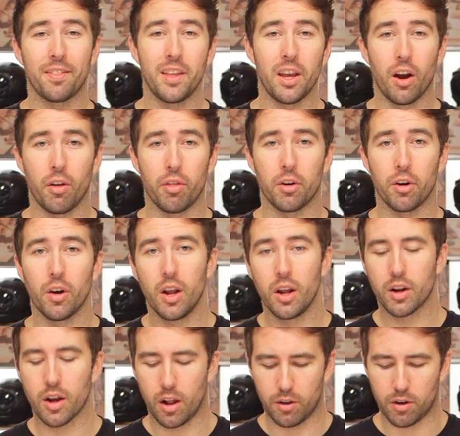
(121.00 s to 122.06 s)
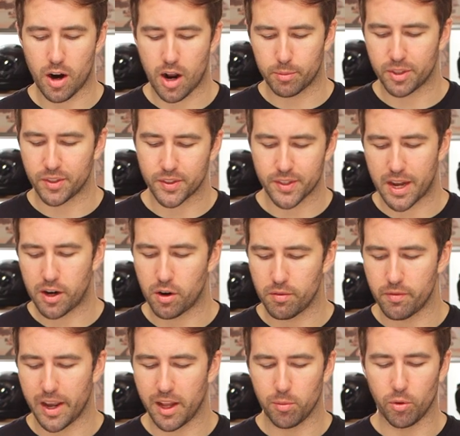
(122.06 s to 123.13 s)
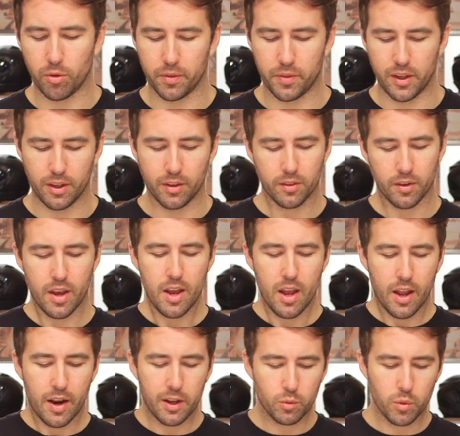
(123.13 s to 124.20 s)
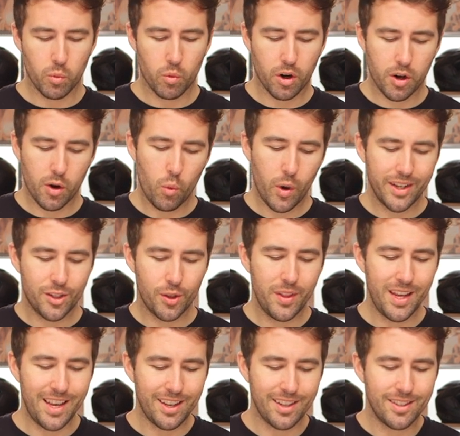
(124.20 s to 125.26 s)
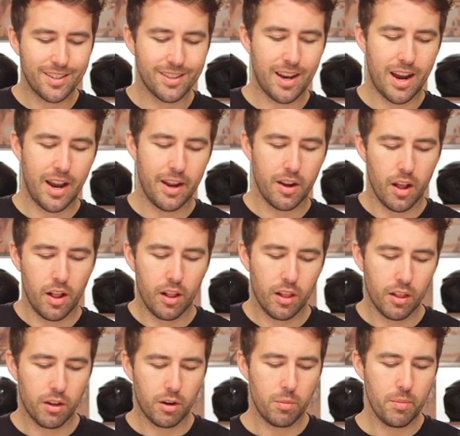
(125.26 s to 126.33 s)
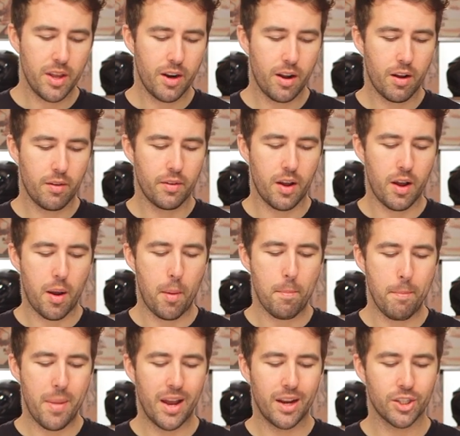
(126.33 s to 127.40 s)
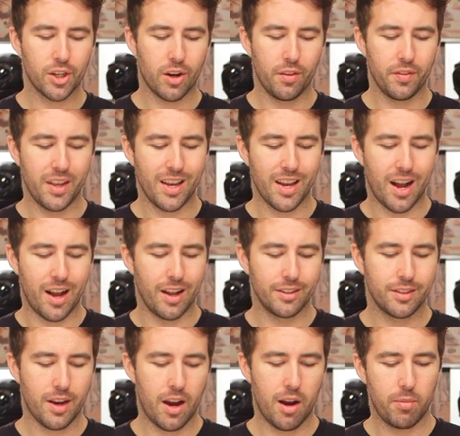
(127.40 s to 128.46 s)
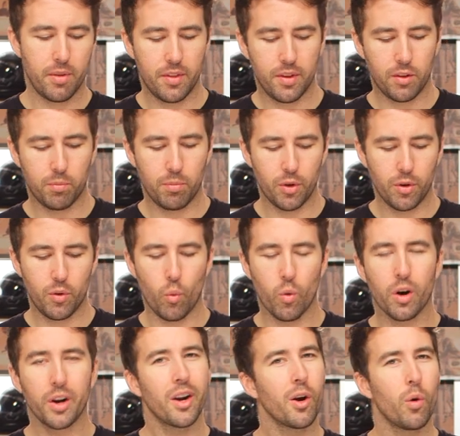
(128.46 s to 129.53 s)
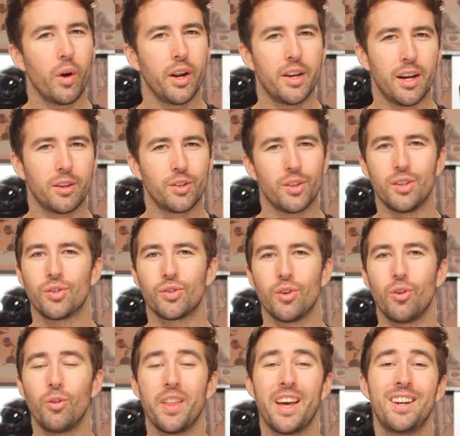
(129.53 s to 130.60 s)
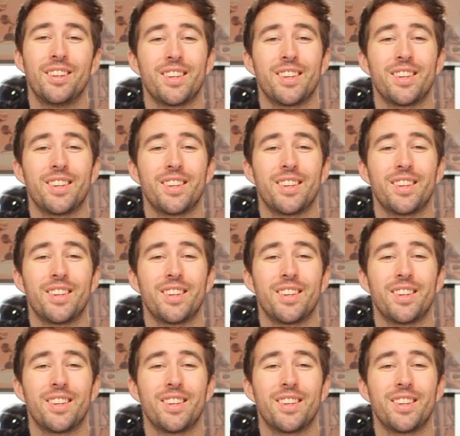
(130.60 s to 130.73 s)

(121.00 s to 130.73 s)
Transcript: at the other color options that are available in these. Now as we work our way to the inside, a little bit of a mesh on the top of this boot, working our way down to the sole, that